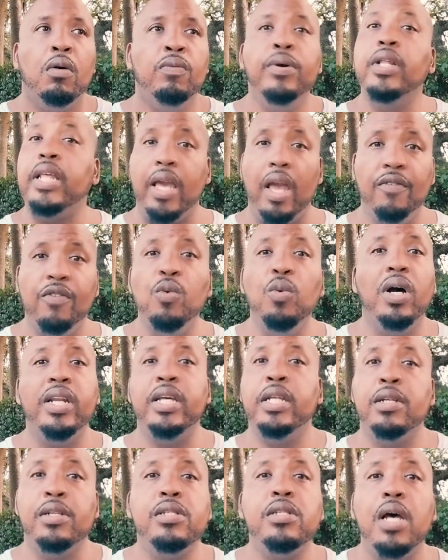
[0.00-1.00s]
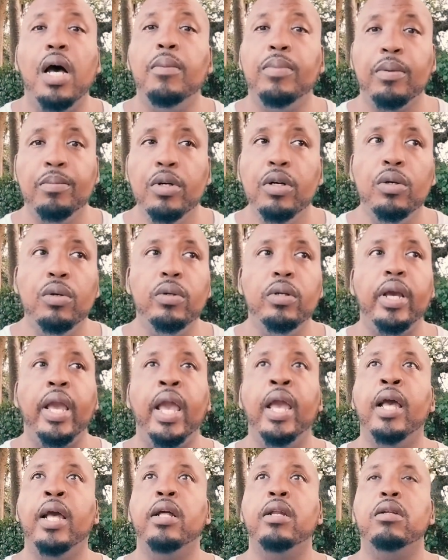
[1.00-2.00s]
really everyone in a somber mood
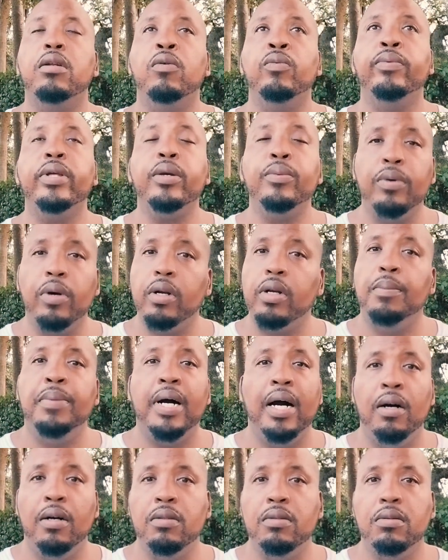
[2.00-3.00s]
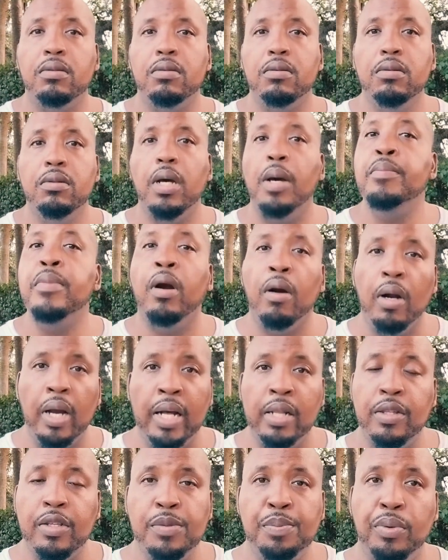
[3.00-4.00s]
and really worried about Amira
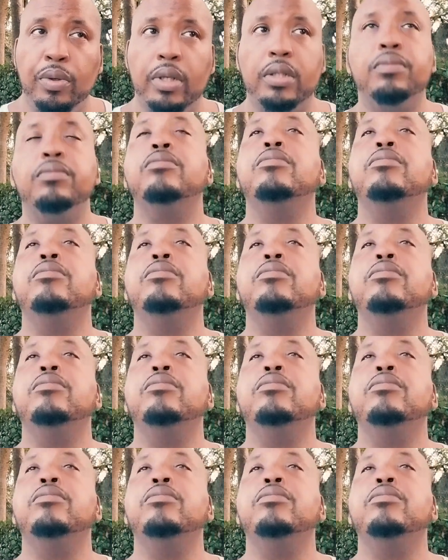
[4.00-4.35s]
at this point.